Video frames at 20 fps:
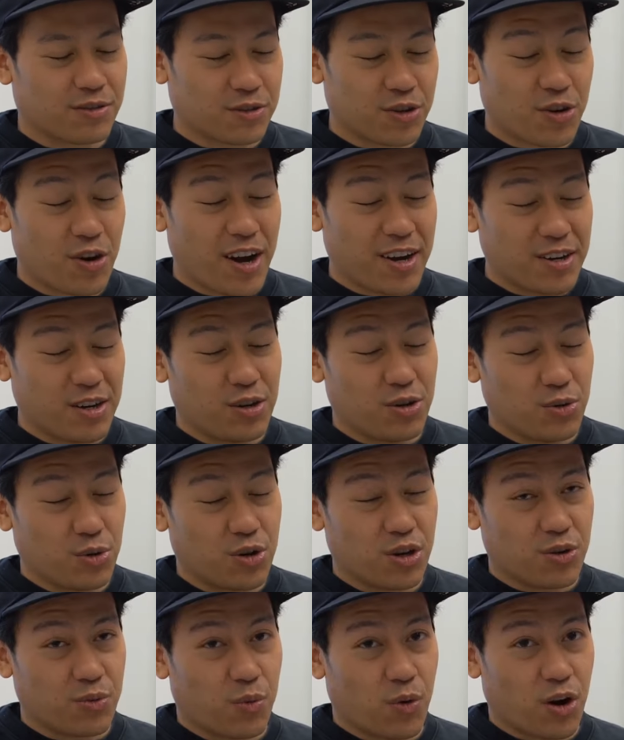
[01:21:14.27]
trying to do
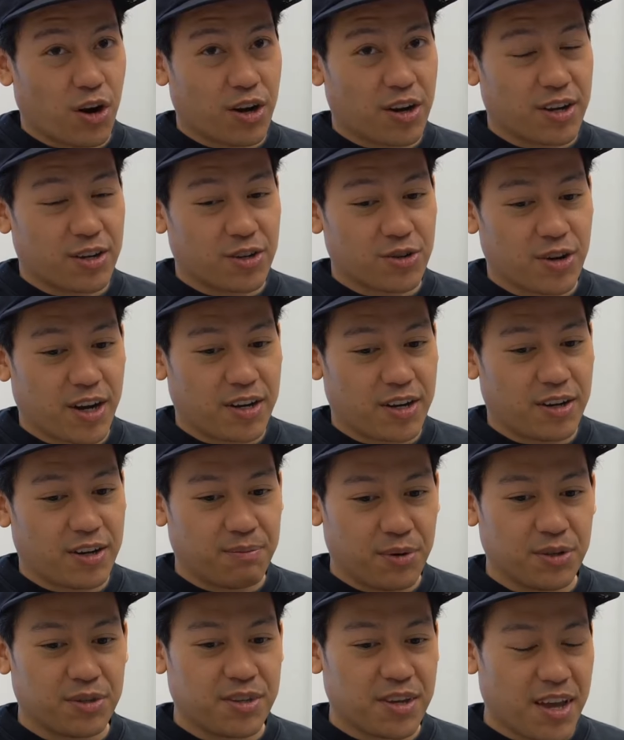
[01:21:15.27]
good work and trying to
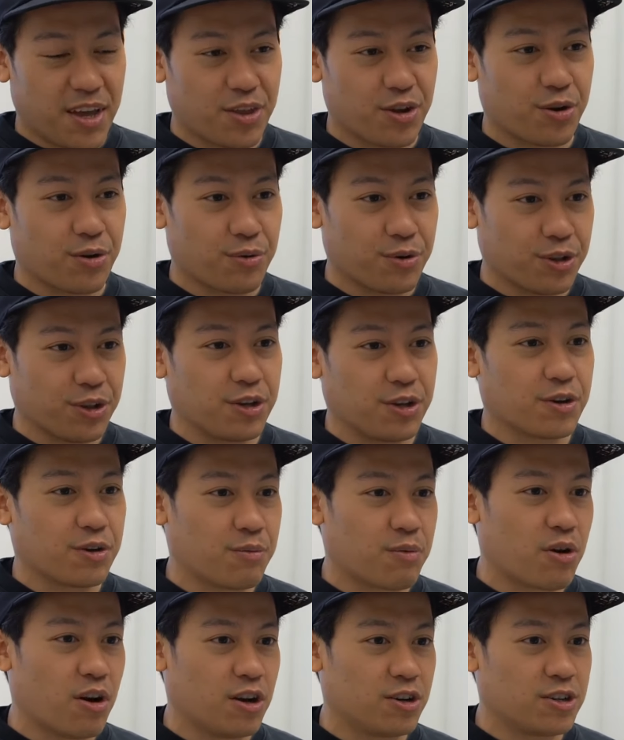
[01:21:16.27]
put together a really good
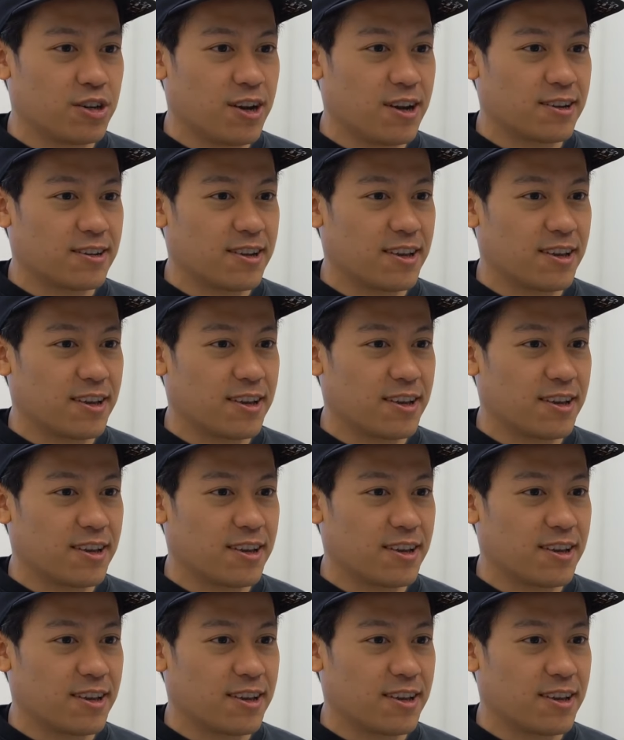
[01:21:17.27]
project,